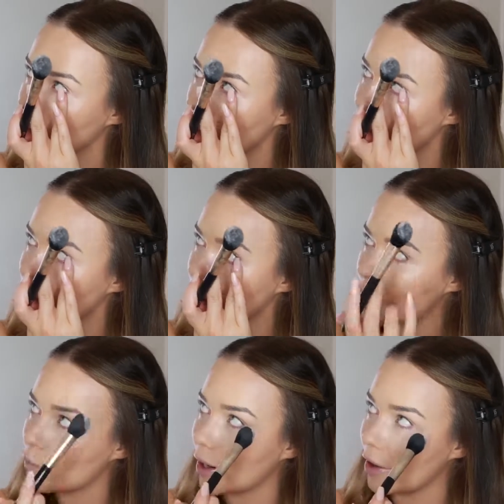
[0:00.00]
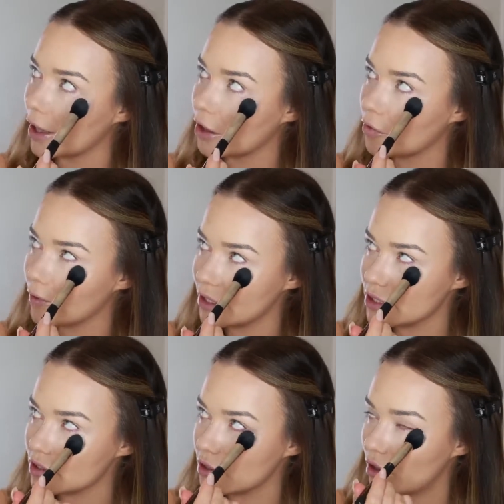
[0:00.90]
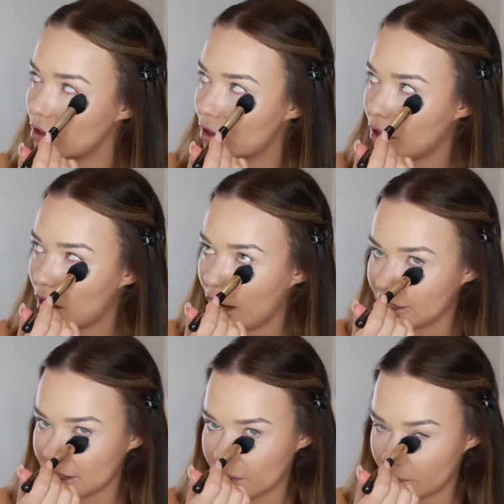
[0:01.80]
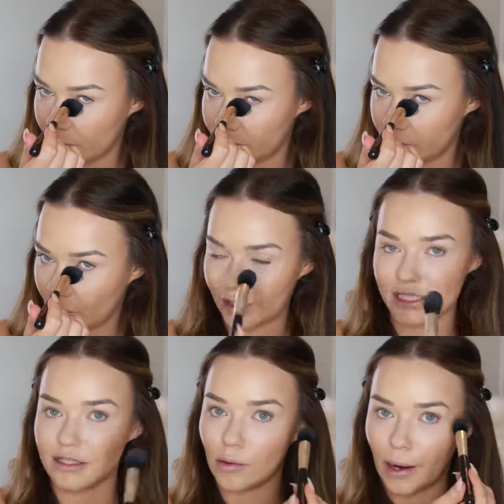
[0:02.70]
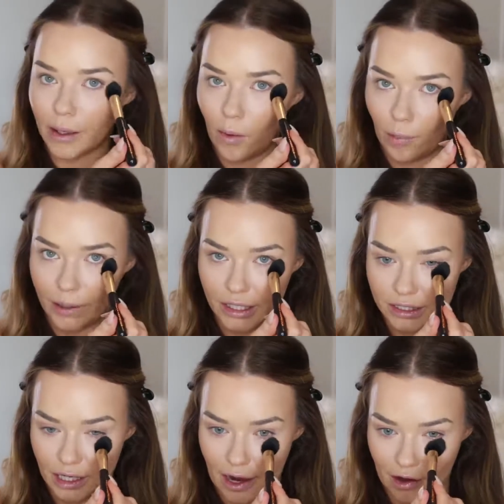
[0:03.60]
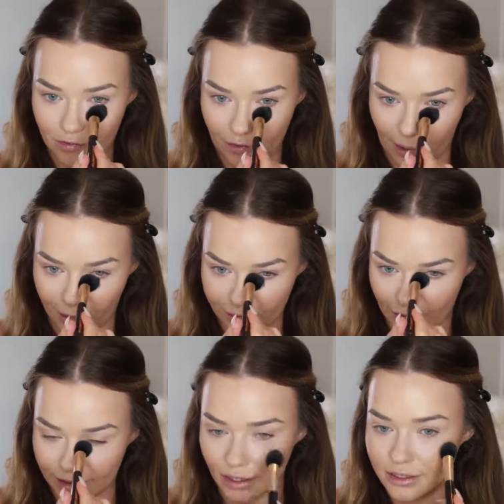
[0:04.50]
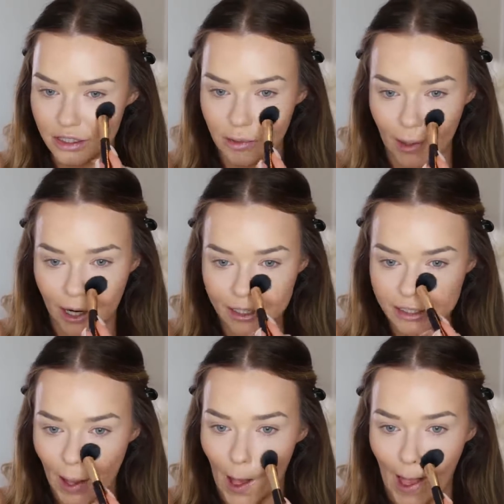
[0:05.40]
with my finger where I crease. I just crease no matter what because I have fine lines under my eyes.